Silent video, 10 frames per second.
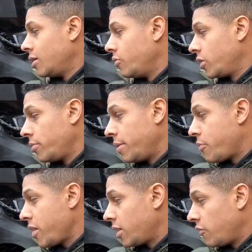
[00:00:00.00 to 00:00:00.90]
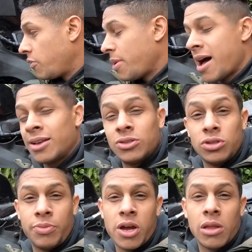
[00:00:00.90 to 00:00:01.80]
we're going to be breaking her for parts and
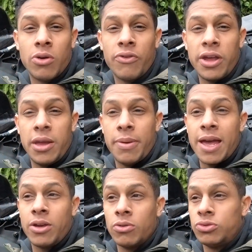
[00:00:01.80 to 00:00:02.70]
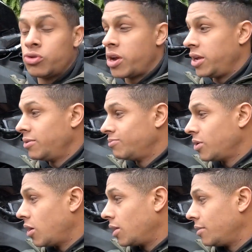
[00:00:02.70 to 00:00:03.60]
she'll be all over eBay, Gumtree,
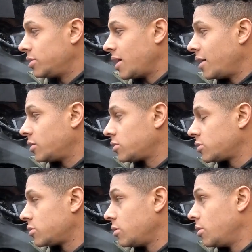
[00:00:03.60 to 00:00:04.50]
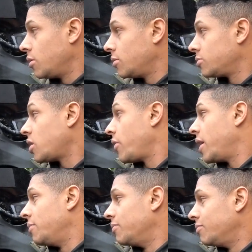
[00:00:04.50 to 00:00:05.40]
all them sites. Sorry,
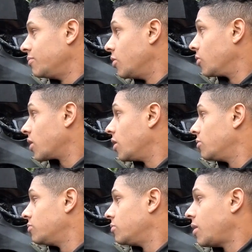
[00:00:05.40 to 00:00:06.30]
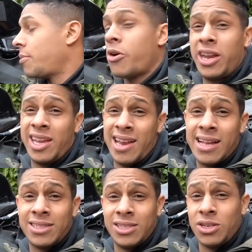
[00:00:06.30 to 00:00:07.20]
old girl. I'm already
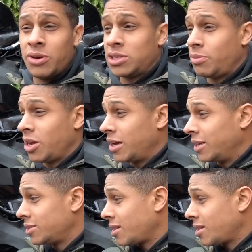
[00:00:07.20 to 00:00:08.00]
connected to her, to be honest.